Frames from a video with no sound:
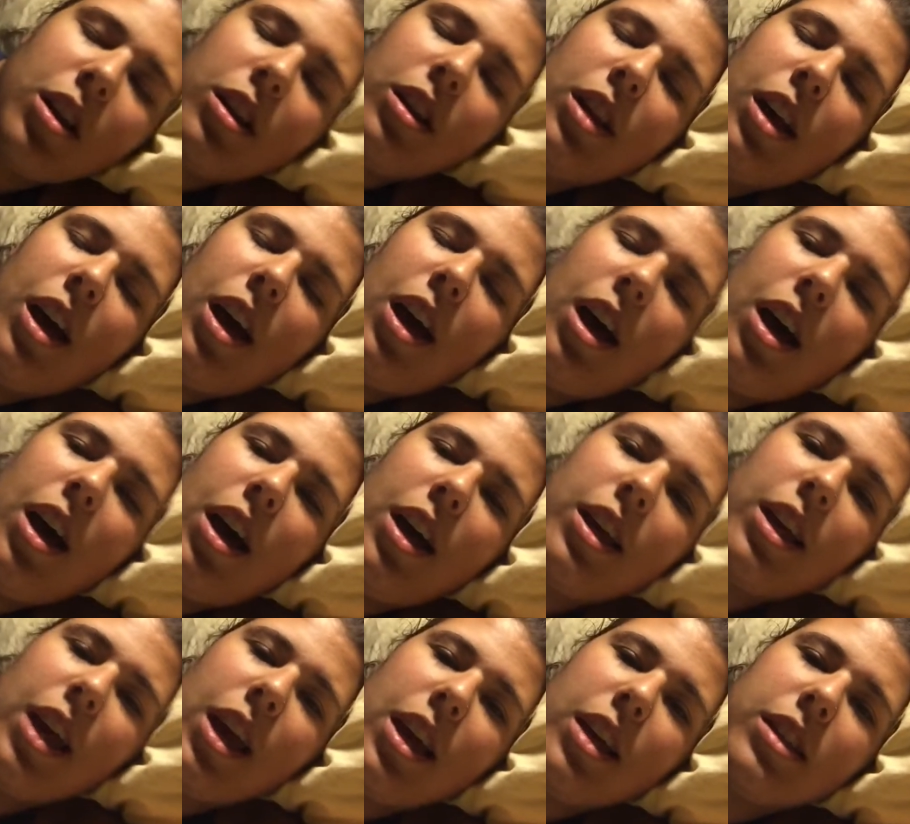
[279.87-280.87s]

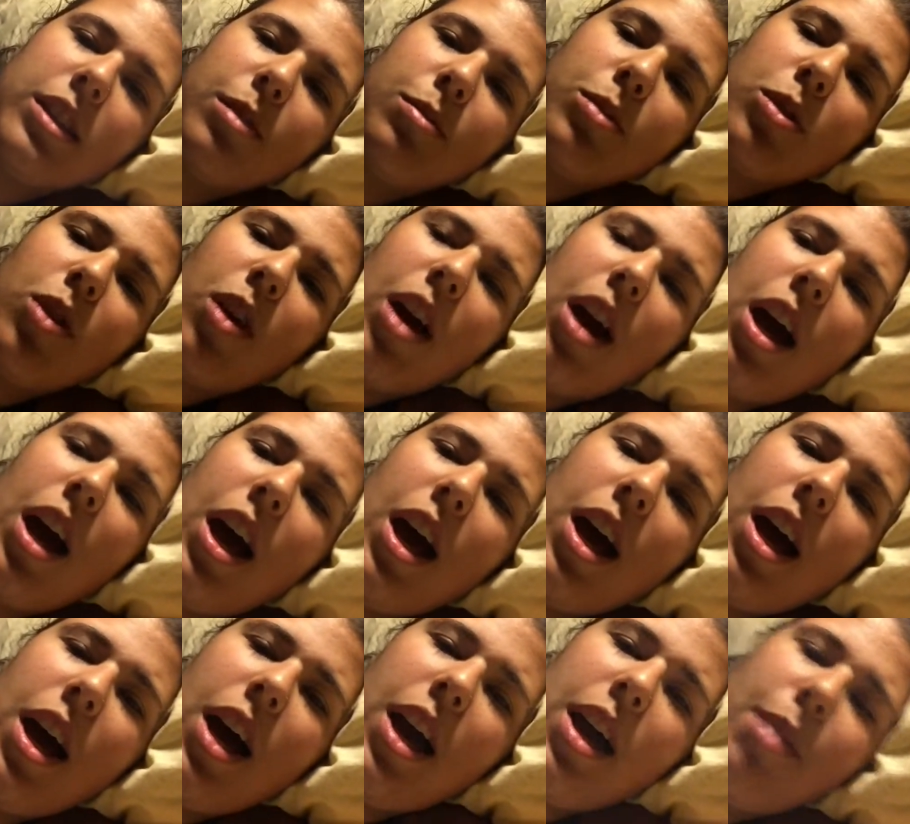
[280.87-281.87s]
Like and
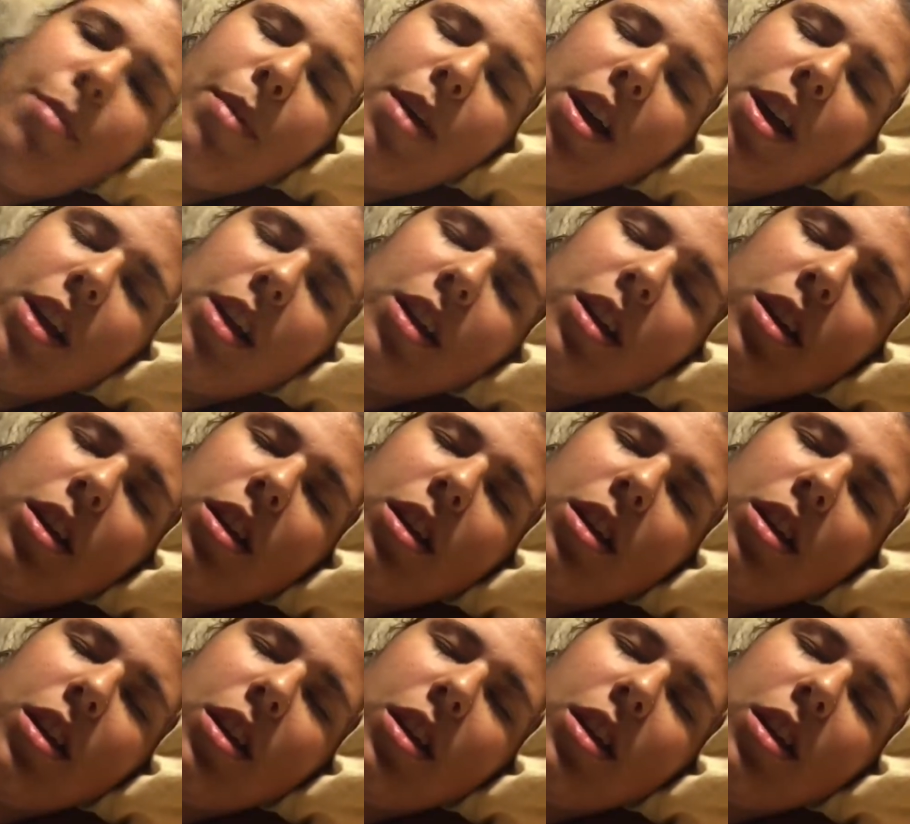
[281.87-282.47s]
subscribe and